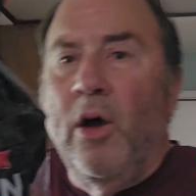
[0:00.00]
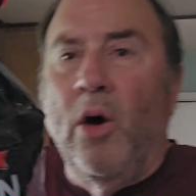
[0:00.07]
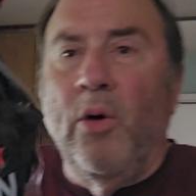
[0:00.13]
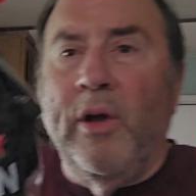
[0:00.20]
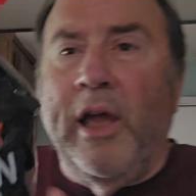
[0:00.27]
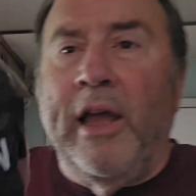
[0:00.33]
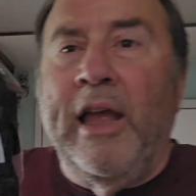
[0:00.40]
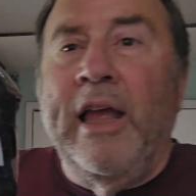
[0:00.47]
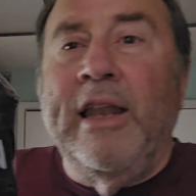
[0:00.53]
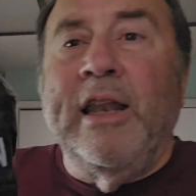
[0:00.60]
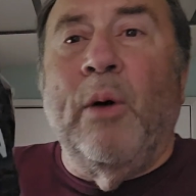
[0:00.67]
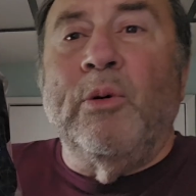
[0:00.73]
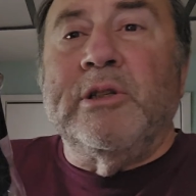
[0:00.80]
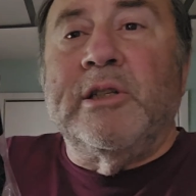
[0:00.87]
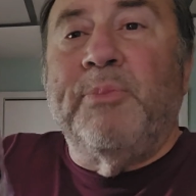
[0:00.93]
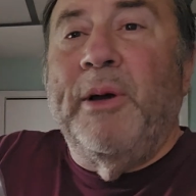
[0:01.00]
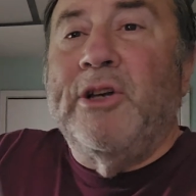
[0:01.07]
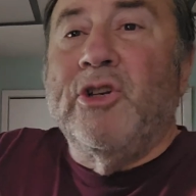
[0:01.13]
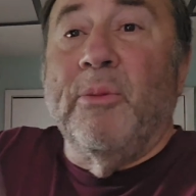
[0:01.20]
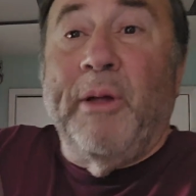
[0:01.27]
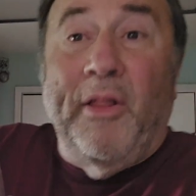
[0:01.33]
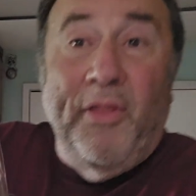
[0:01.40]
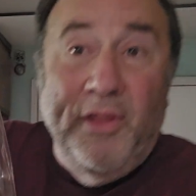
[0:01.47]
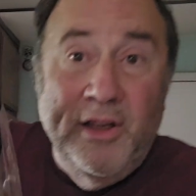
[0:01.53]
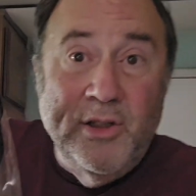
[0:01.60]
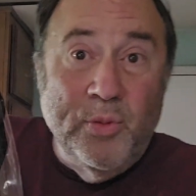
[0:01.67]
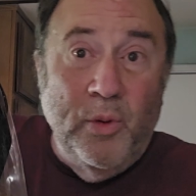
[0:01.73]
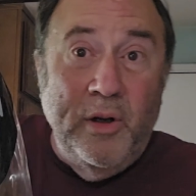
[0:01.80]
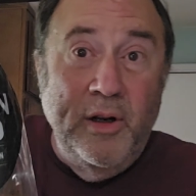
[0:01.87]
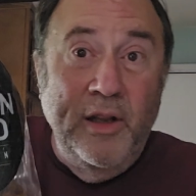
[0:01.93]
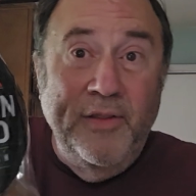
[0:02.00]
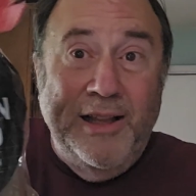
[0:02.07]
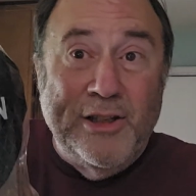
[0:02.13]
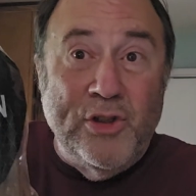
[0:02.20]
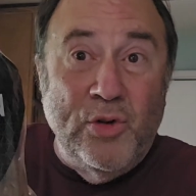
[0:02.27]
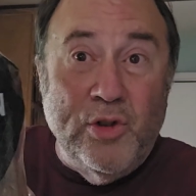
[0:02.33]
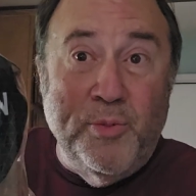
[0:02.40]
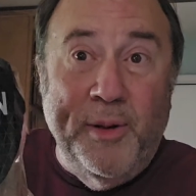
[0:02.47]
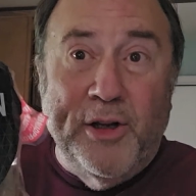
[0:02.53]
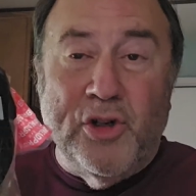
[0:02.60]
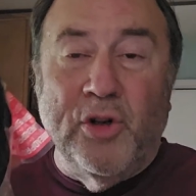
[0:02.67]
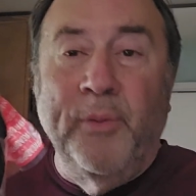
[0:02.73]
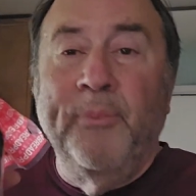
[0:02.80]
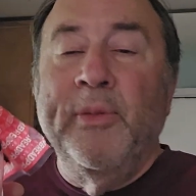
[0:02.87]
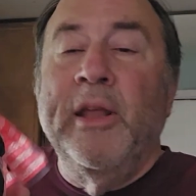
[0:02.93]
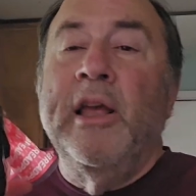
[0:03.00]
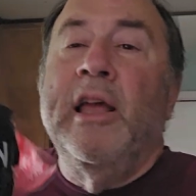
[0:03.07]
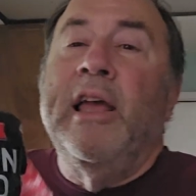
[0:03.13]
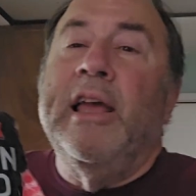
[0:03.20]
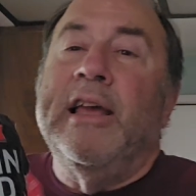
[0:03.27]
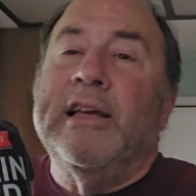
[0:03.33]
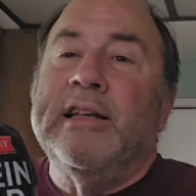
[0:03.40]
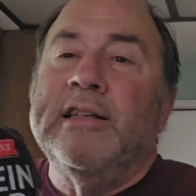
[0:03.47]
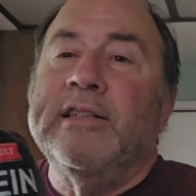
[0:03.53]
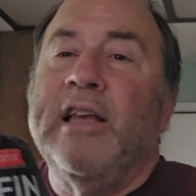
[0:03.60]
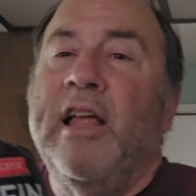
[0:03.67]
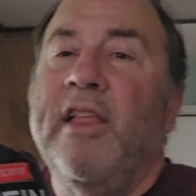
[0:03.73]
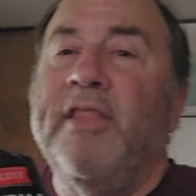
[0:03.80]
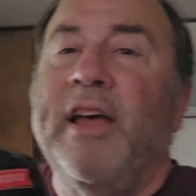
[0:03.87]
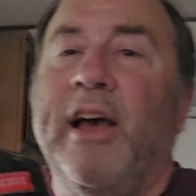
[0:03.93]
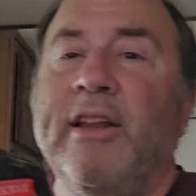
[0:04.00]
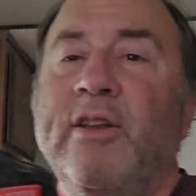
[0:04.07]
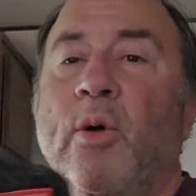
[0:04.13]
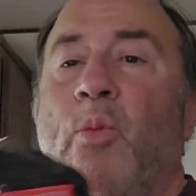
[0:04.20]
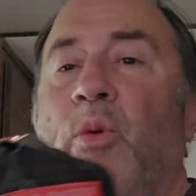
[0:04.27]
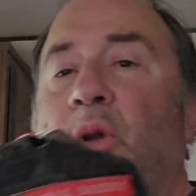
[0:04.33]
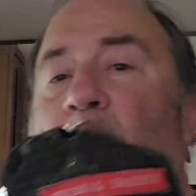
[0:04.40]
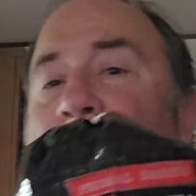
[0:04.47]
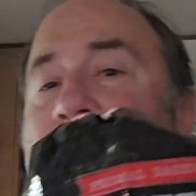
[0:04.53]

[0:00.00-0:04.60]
Okay, now what's special about this one, that's so special, is that when